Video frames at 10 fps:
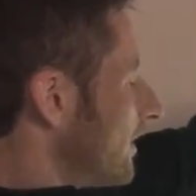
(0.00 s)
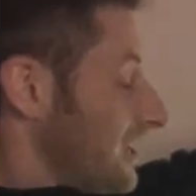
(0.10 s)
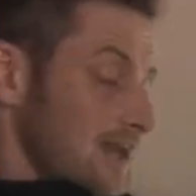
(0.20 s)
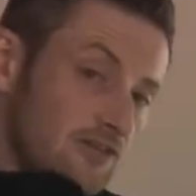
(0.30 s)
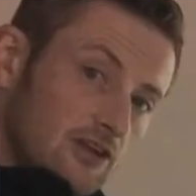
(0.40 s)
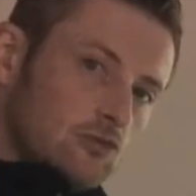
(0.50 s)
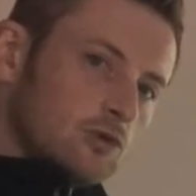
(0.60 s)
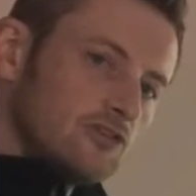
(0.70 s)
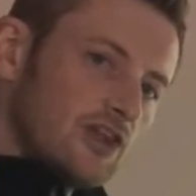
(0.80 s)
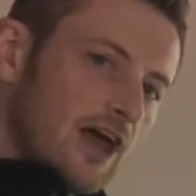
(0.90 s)
The key thing
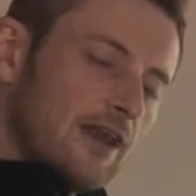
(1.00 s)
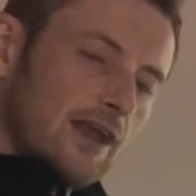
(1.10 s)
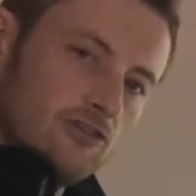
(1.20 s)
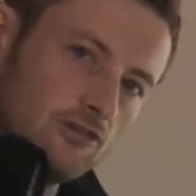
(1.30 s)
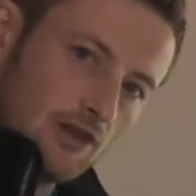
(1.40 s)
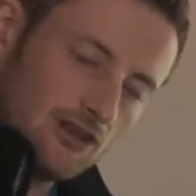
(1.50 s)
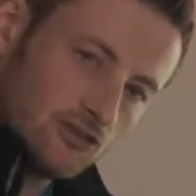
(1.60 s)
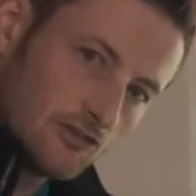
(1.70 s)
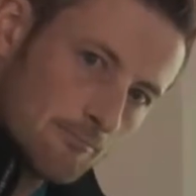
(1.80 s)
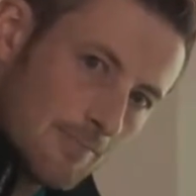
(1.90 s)
to understand is, and
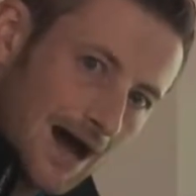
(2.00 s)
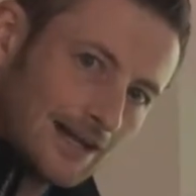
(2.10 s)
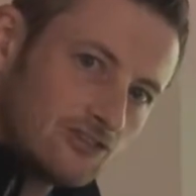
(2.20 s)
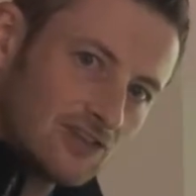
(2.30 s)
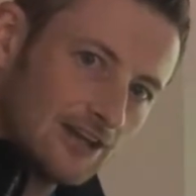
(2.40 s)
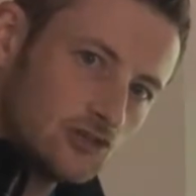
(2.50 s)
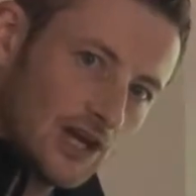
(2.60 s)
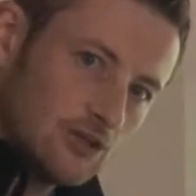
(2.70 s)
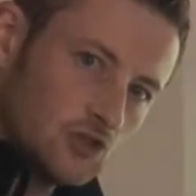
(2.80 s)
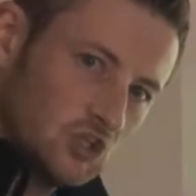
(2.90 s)
this is a mindset
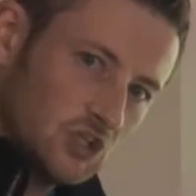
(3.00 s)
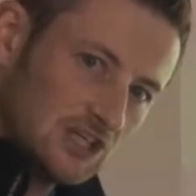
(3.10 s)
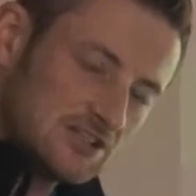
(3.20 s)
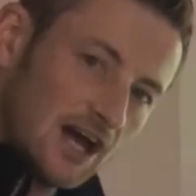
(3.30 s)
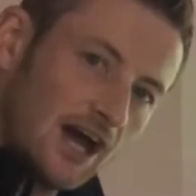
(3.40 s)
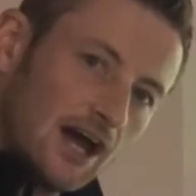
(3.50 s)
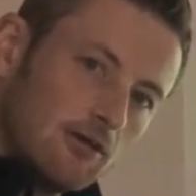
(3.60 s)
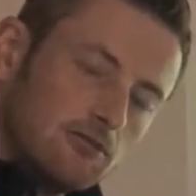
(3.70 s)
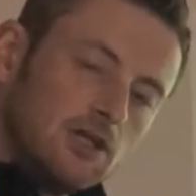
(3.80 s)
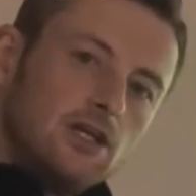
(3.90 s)
change that you need to
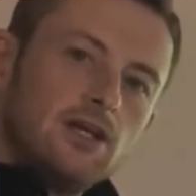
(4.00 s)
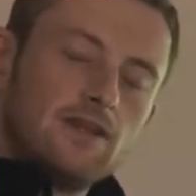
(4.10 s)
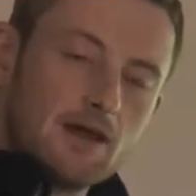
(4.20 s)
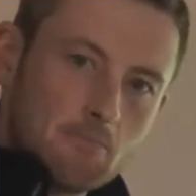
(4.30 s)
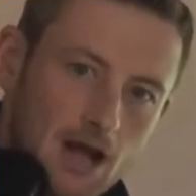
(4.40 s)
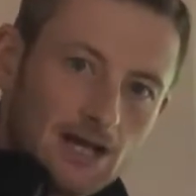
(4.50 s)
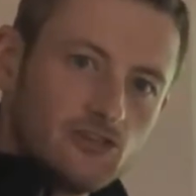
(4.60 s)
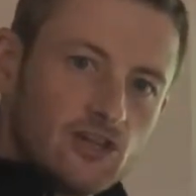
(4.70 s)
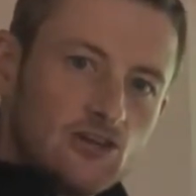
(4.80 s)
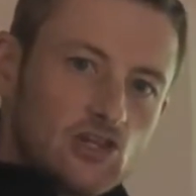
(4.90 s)
have, and that
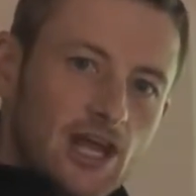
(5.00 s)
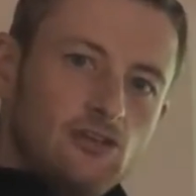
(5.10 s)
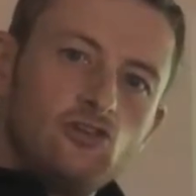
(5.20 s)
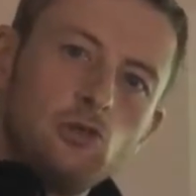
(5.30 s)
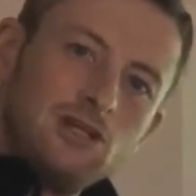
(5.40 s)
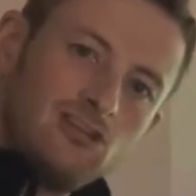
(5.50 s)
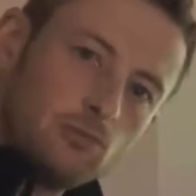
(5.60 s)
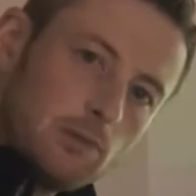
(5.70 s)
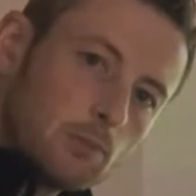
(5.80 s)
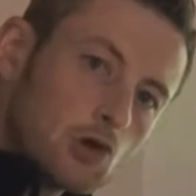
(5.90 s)
mindset change is you
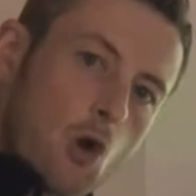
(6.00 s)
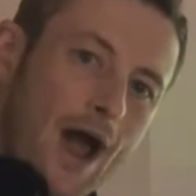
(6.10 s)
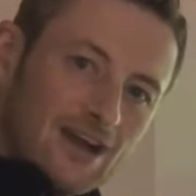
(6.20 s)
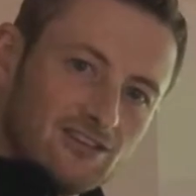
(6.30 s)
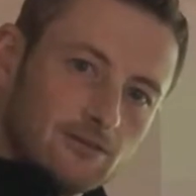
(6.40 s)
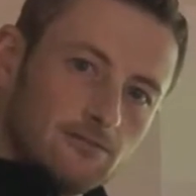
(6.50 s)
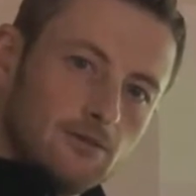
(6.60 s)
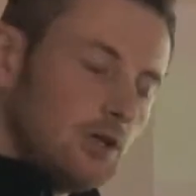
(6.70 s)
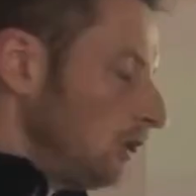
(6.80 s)
need to be proactive.